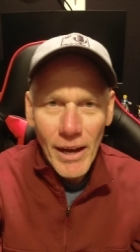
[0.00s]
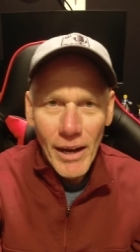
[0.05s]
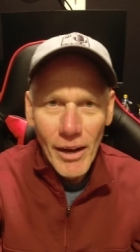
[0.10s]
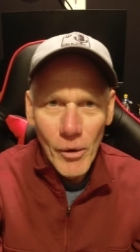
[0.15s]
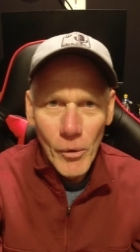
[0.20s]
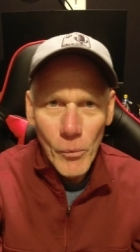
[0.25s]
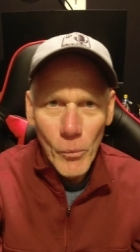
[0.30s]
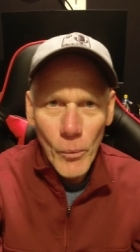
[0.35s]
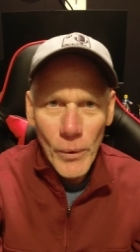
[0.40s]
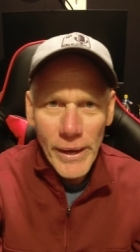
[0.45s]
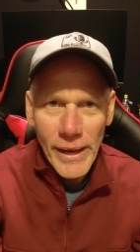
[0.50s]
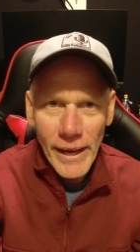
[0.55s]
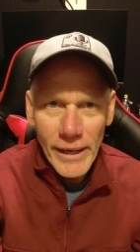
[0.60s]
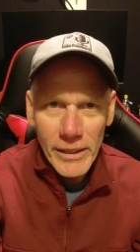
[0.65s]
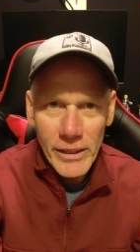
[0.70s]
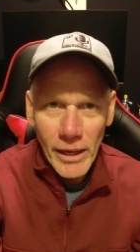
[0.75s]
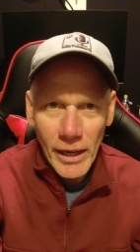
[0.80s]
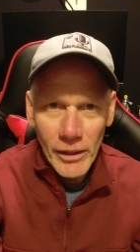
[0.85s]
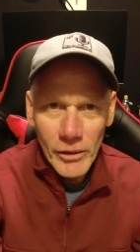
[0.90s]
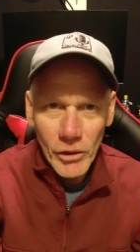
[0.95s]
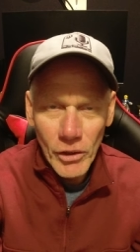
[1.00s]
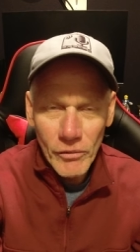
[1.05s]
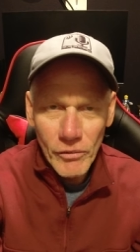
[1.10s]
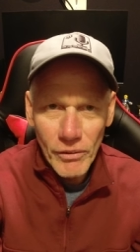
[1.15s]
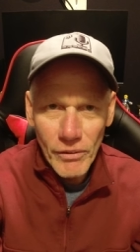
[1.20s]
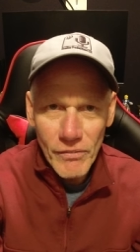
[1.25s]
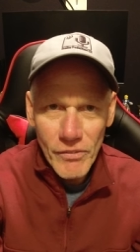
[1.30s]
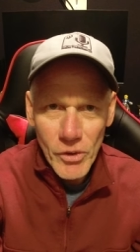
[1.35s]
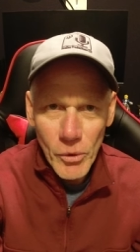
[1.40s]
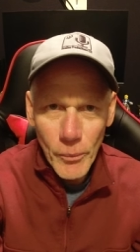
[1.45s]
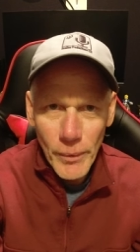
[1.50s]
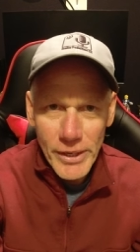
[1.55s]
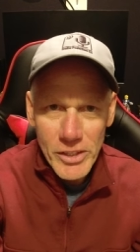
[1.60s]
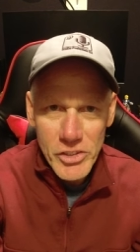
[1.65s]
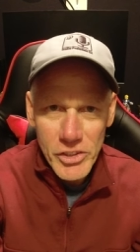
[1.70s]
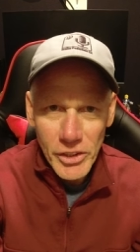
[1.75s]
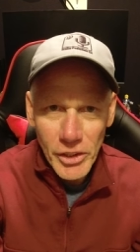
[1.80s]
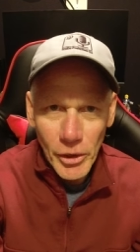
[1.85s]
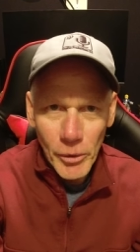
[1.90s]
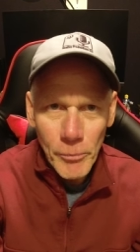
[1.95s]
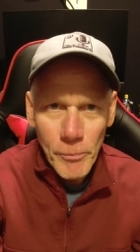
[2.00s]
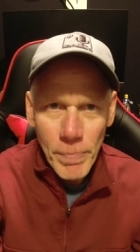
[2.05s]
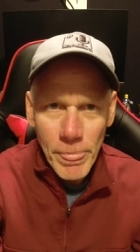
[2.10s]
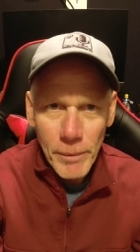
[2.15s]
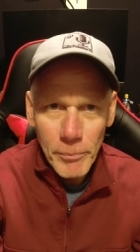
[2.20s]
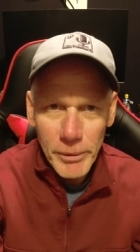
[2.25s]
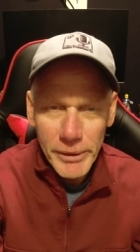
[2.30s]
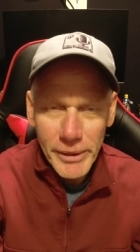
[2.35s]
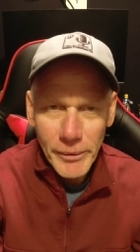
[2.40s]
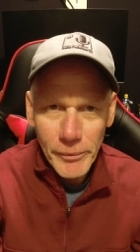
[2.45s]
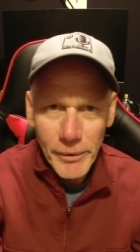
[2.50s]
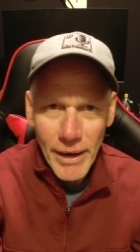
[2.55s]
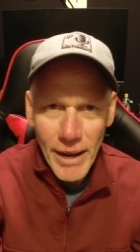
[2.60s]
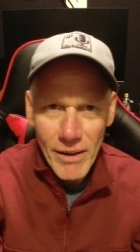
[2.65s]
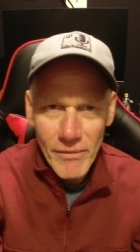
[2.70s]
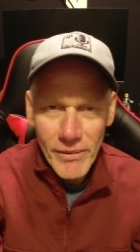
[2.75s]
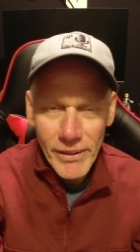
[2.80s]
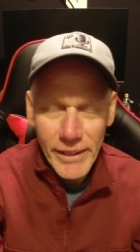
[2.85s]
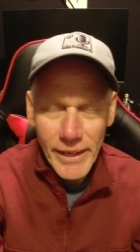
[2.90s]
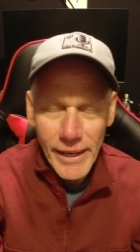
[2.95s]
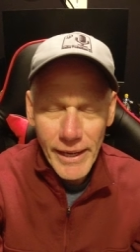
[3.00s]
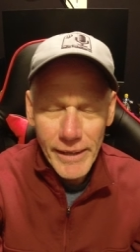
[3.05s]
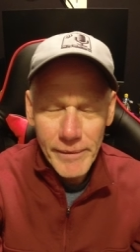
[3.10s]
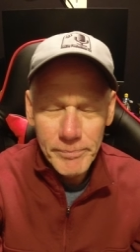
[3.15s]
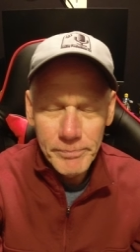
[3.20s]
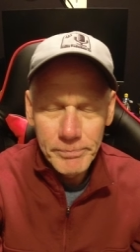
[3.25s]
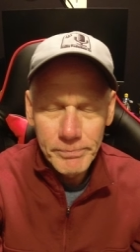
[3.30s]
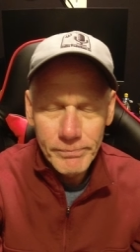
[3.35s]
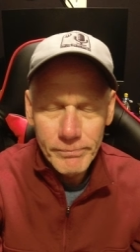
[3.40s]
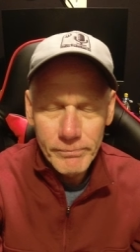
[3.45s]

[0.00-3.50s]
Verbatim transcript: Uh, we had gone over a few weeks ago, but they were having a